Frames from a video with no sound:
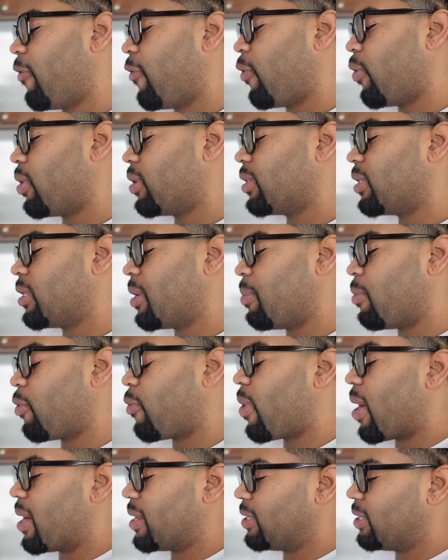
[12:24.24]
for.
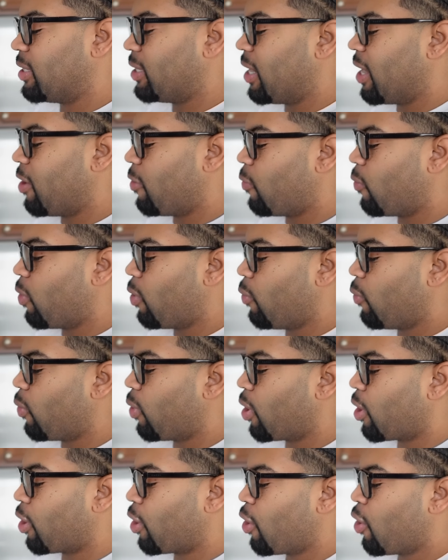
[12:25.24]
Summarize the day in one
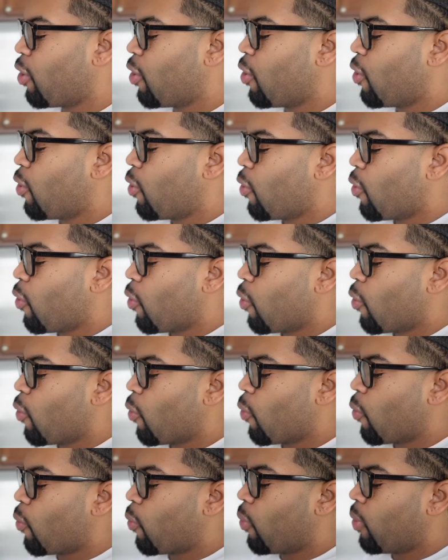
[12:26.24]
word.
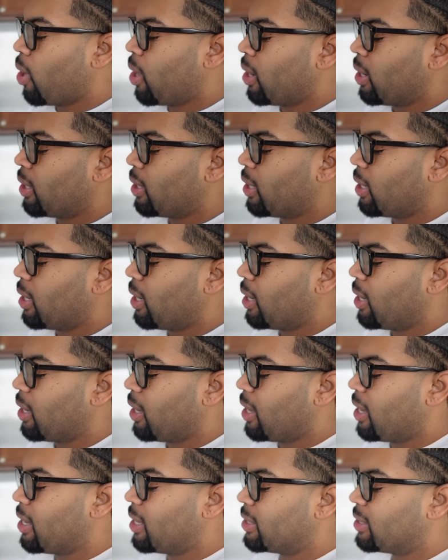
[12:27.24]
Why
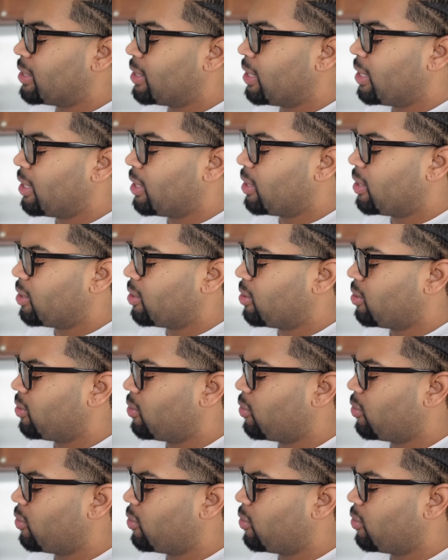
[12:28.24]
is it